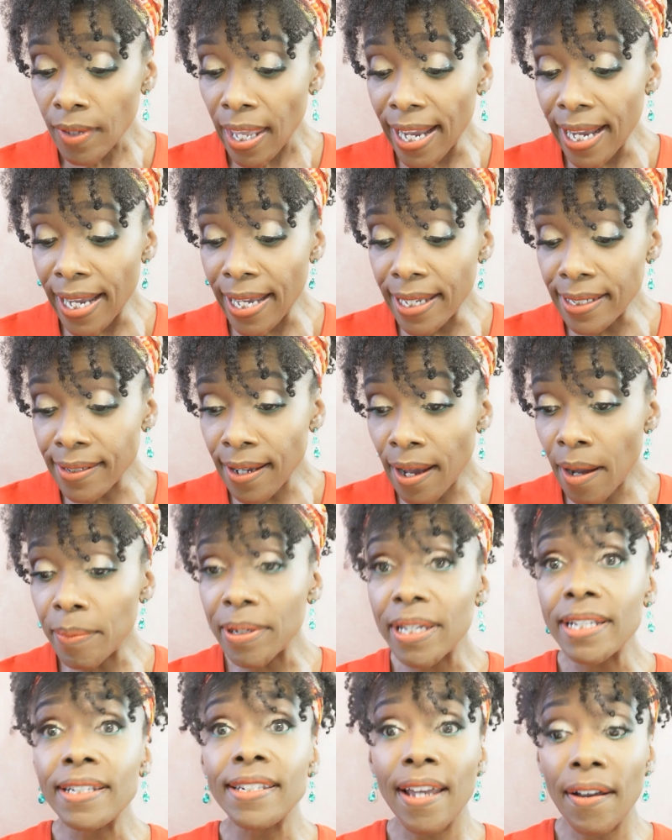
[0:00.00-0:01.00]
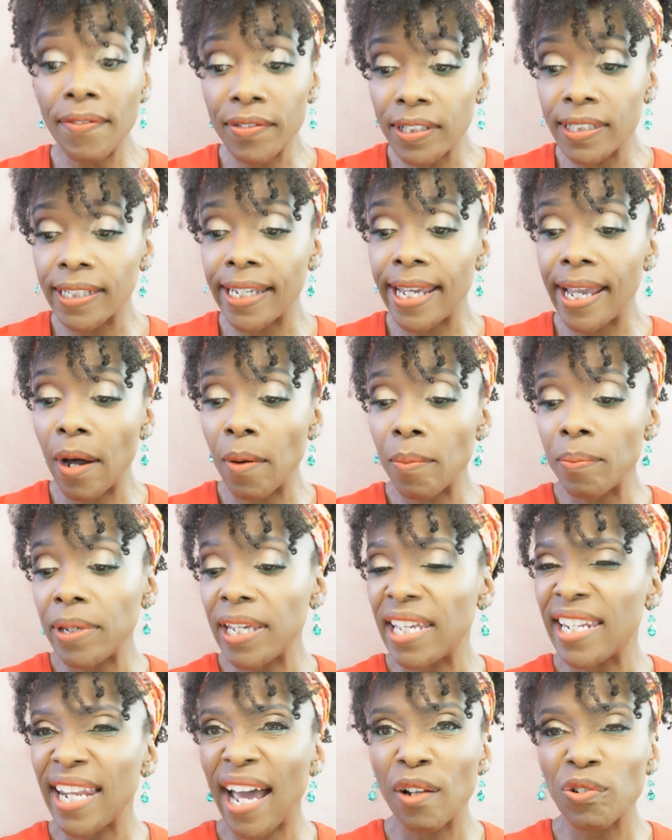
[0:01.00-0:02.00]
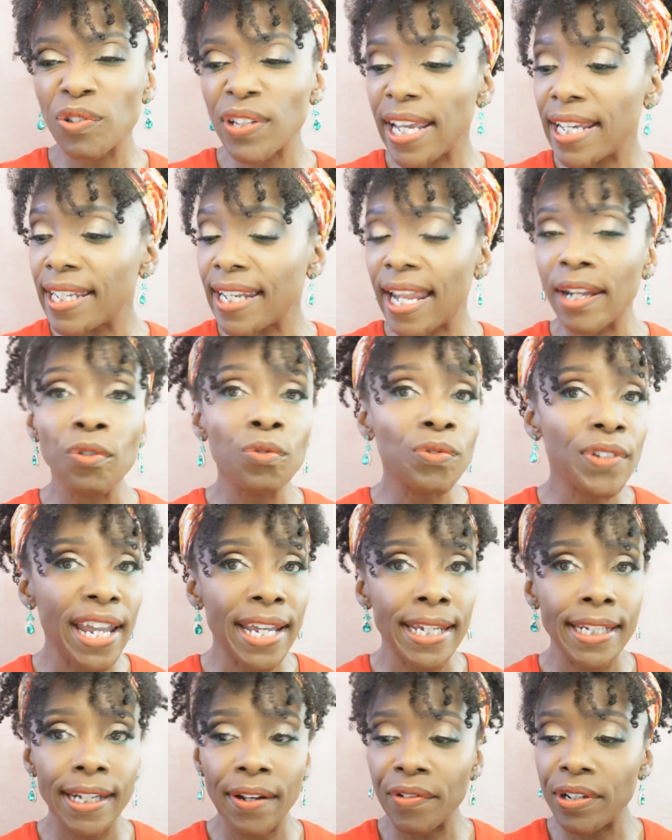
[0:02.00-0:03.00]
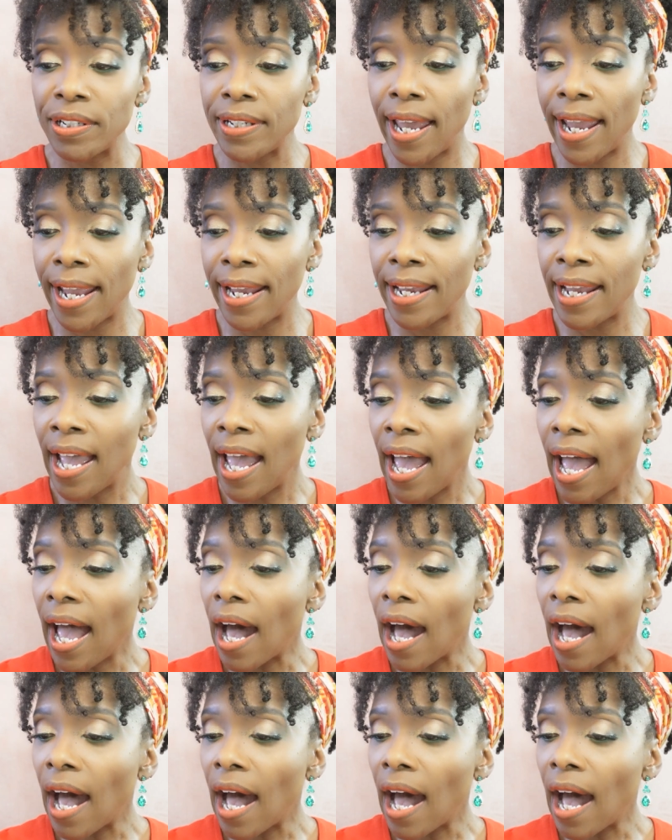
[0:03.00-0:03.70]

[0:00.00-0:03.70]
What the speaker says: And it definitely helped me, and I'll take it. I don't take it every day.